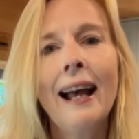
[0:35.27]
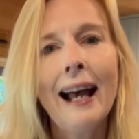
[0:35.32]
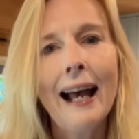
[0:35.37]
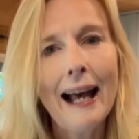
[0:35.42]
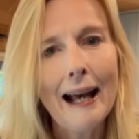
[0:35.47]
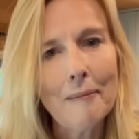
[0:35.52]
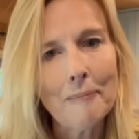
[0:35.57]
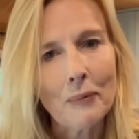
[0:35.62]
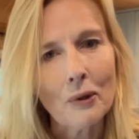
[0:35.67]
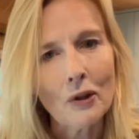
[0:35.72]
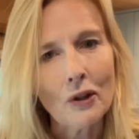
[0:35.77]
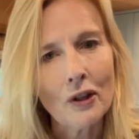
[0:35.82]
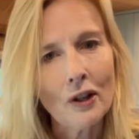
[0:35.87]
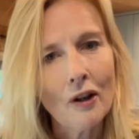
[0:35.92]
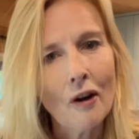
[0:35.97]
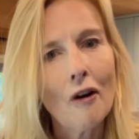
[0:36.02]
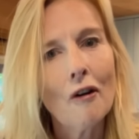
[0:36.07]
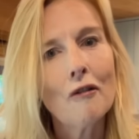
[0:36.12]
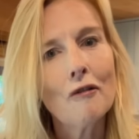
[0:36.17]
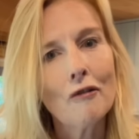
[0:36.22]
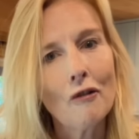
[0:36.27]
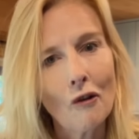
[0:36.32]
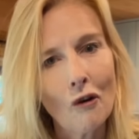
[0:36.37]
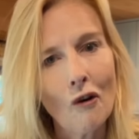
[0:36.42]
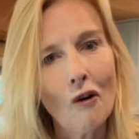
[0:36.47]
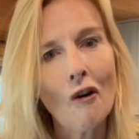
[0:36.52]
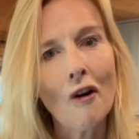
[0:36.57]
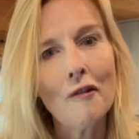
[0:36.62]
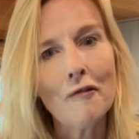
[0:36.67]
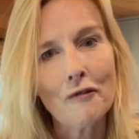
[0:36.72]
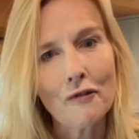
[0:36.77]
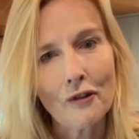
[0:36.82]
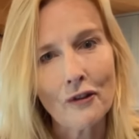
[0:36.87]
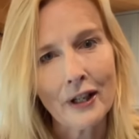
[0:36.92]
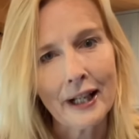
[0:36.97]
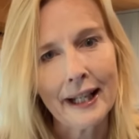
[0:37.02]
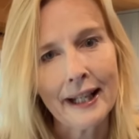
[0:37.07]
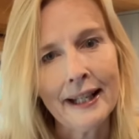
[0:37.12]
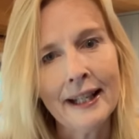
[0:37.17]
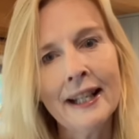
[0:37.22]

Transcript: handbook for free.